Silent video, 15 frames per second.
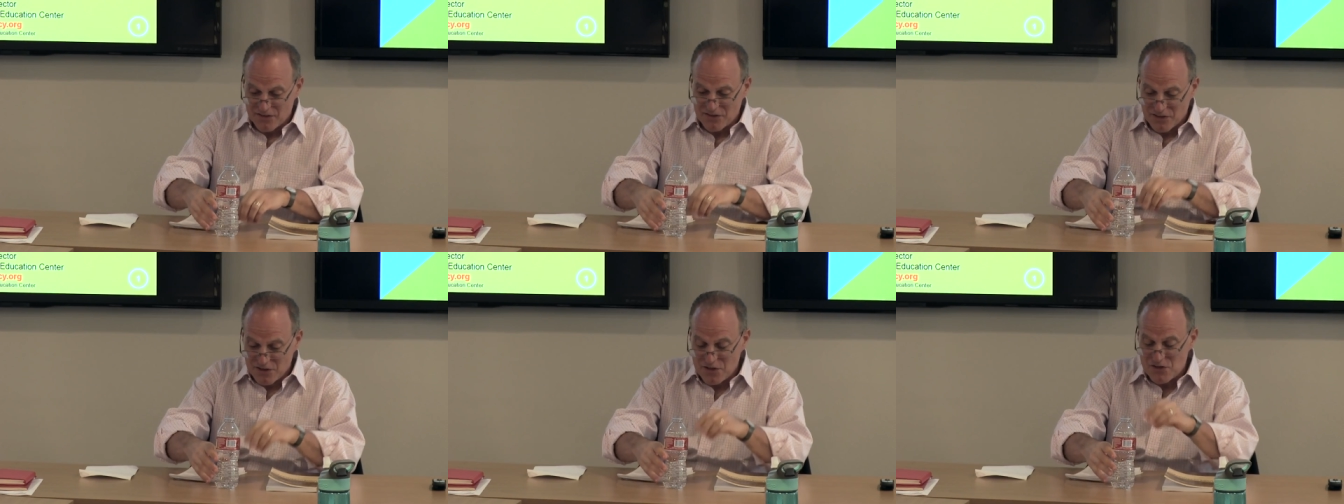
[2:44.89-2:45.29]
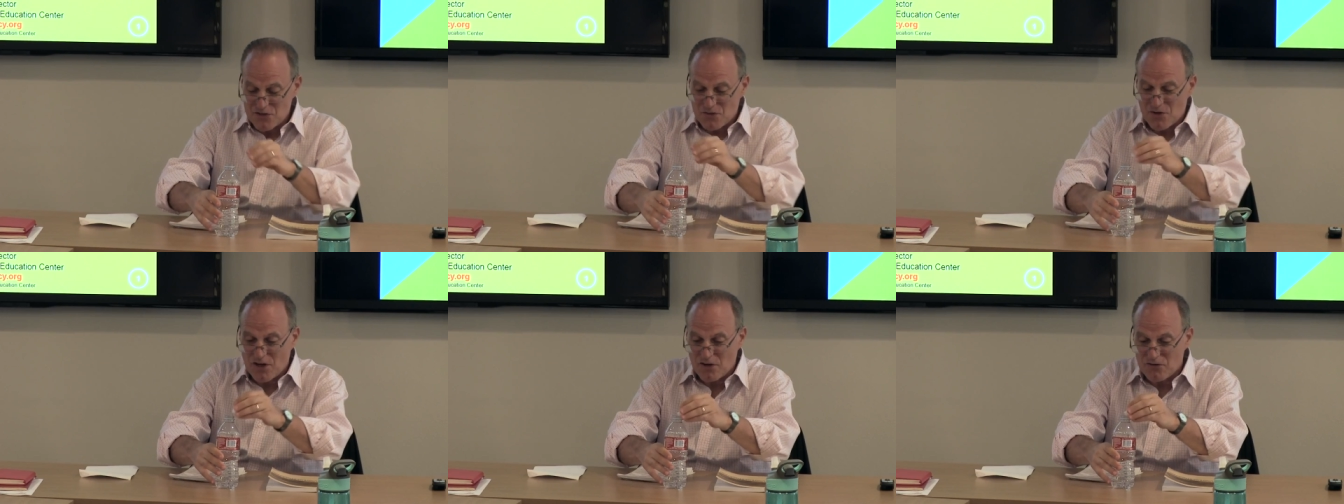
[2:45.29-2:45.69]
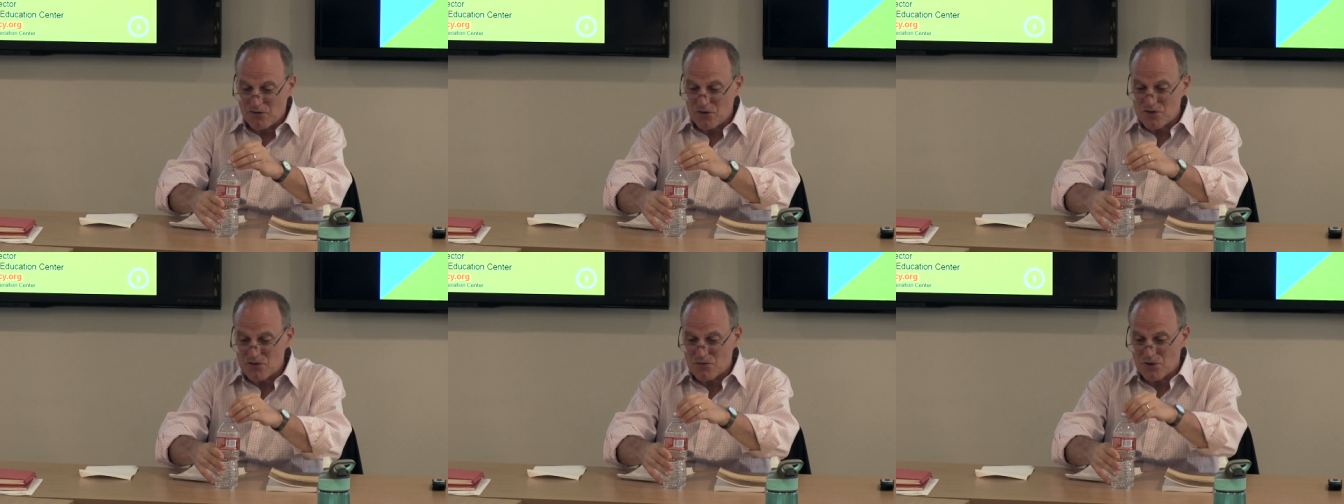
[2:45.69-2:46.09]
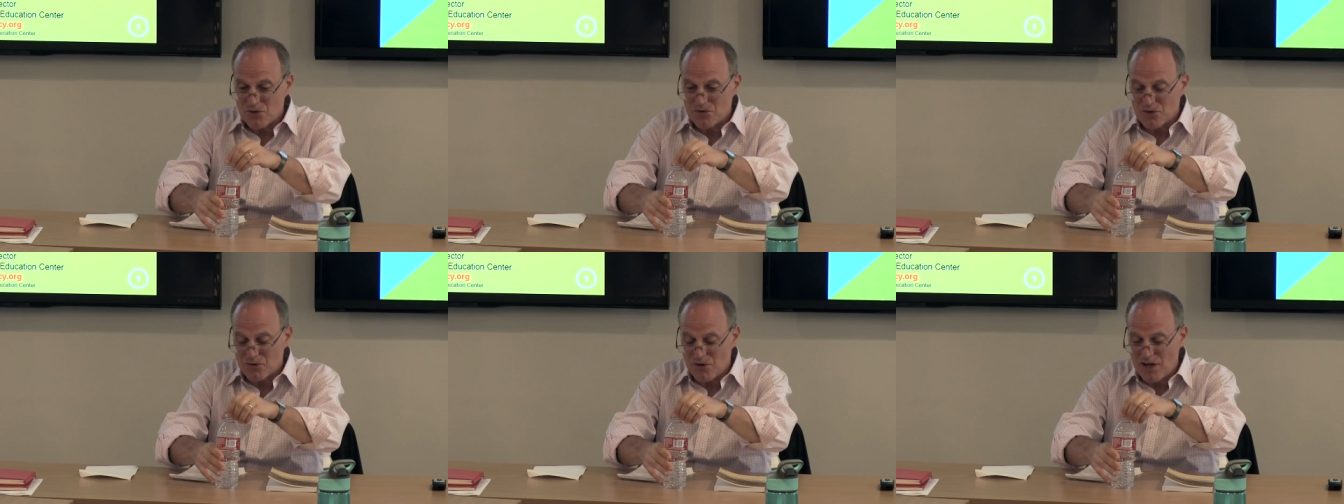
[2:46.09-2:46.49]
the history I first
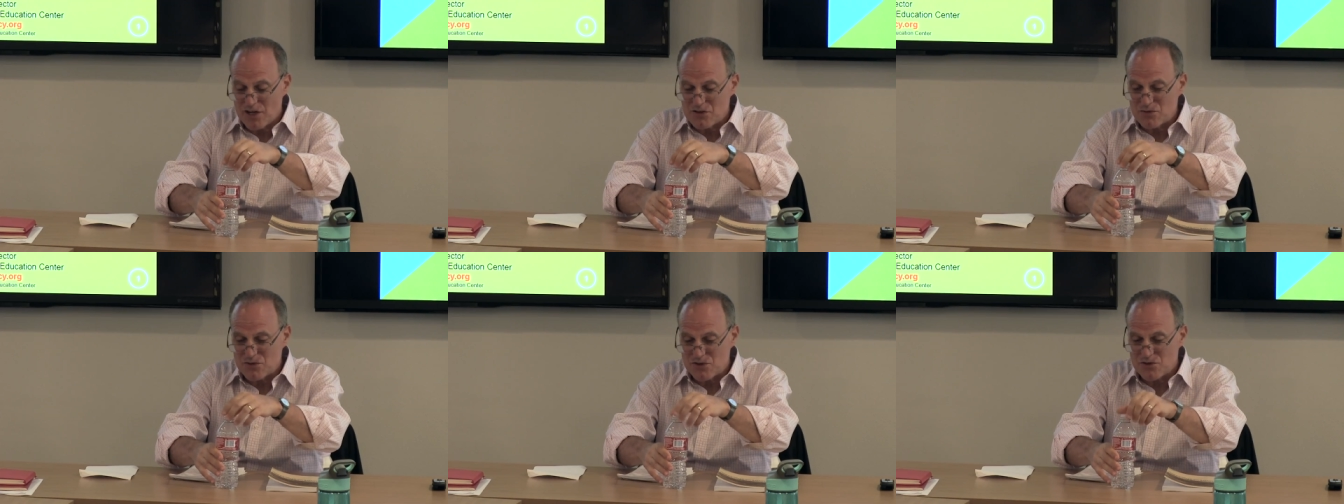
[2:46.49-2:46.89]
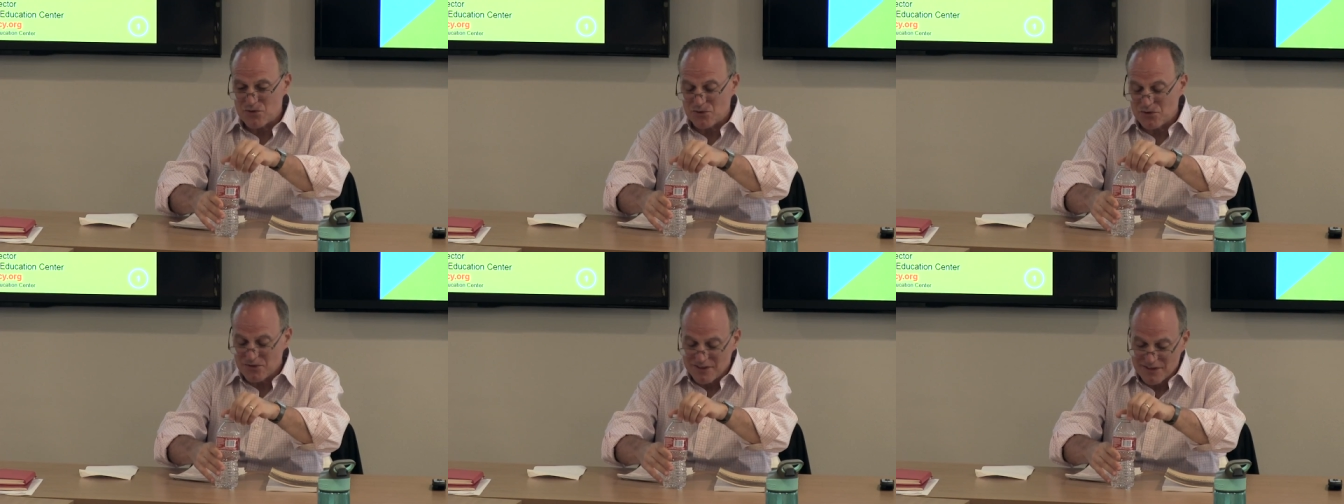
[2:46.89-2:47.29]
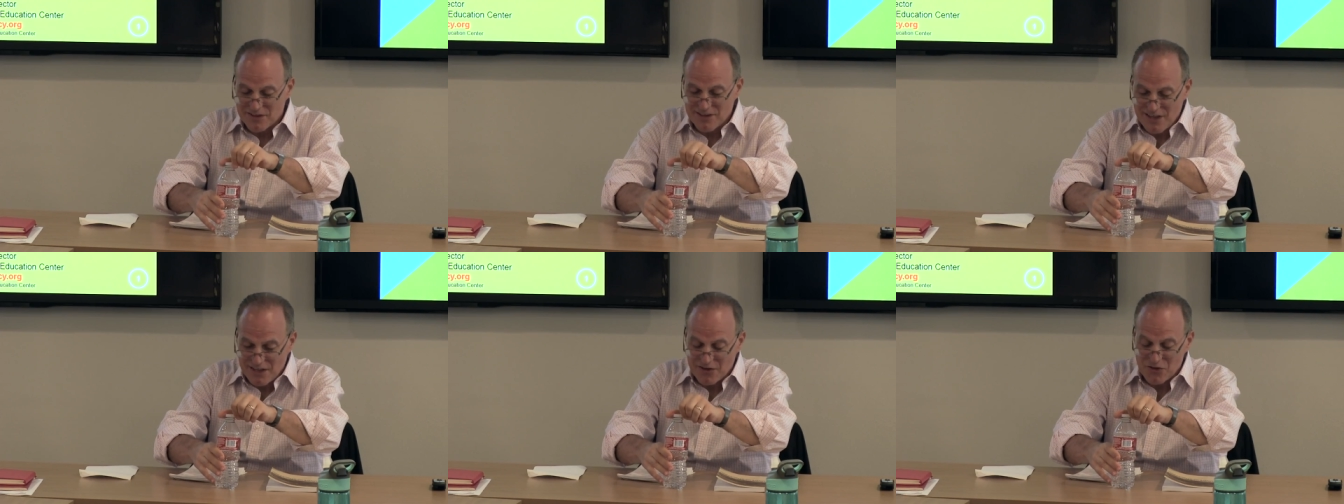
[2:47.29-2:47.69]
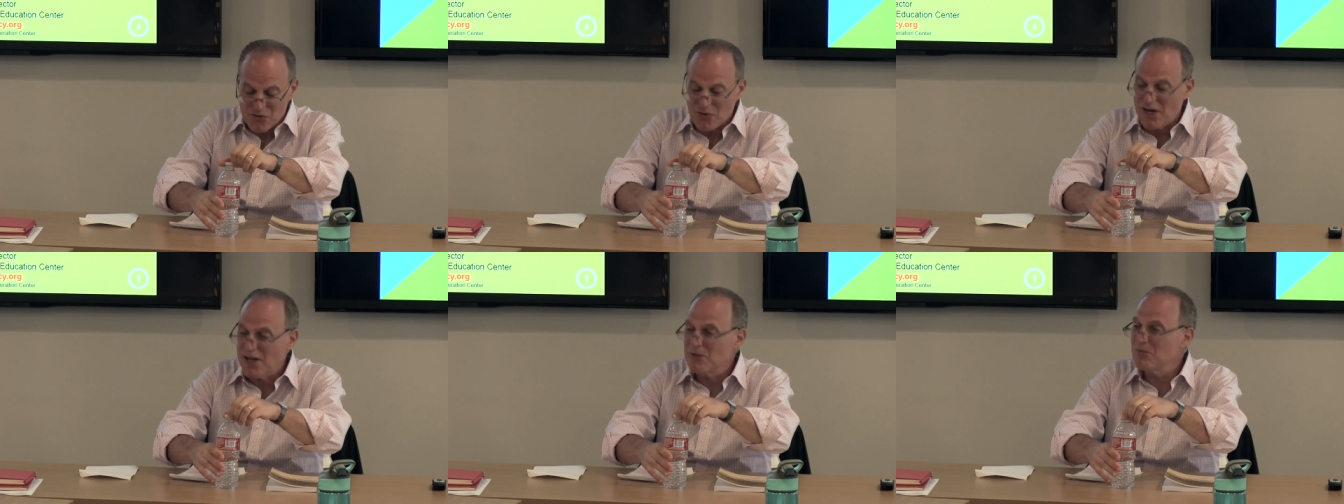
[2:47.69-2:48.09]
wrote in graduate school that kind of
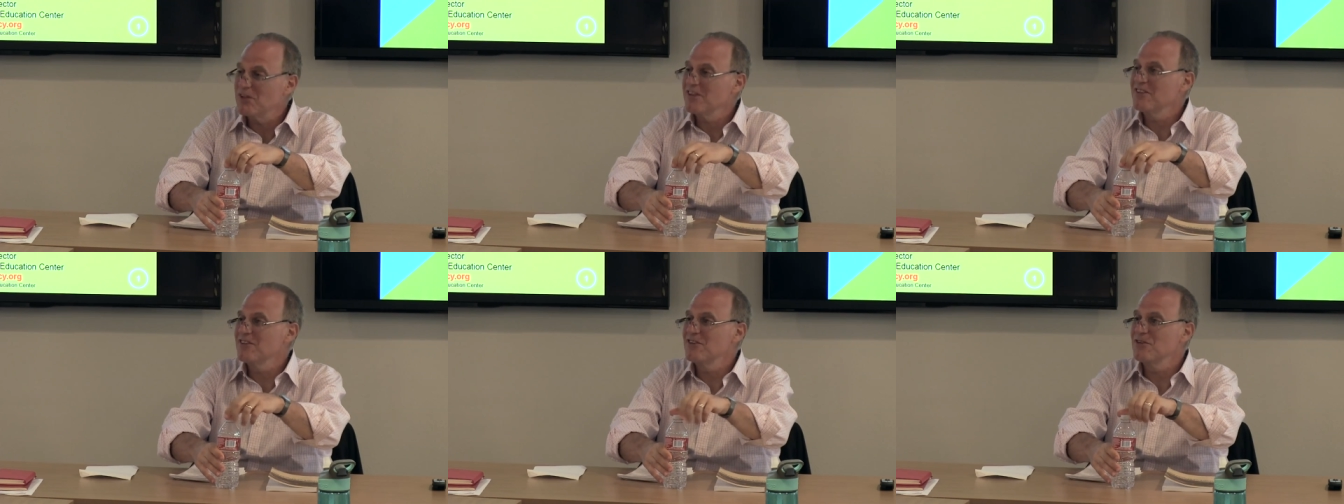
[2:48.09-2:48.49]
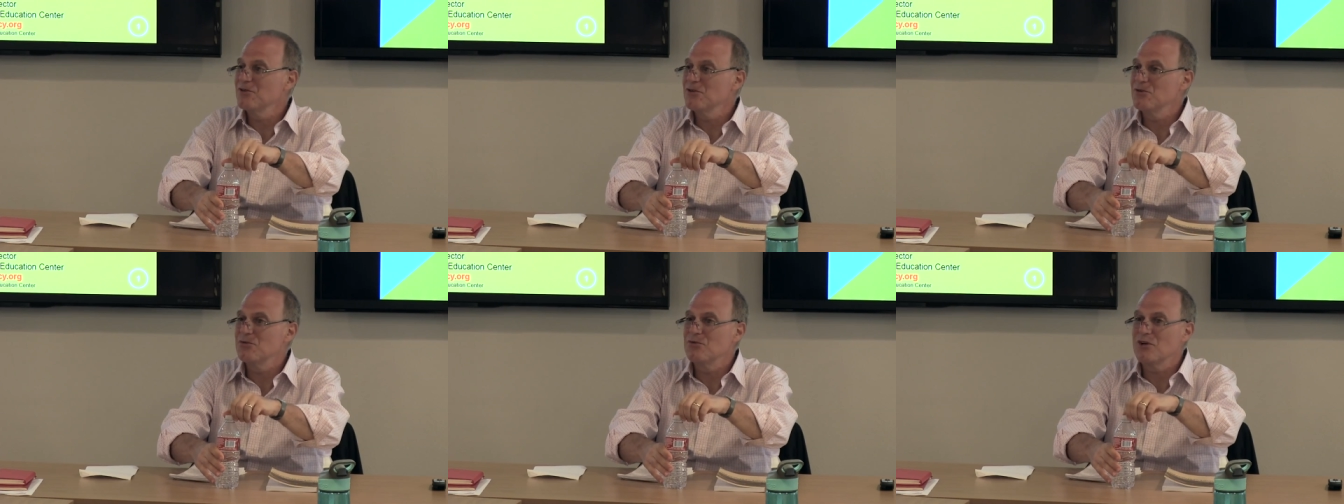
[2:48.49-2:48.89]
dragged me into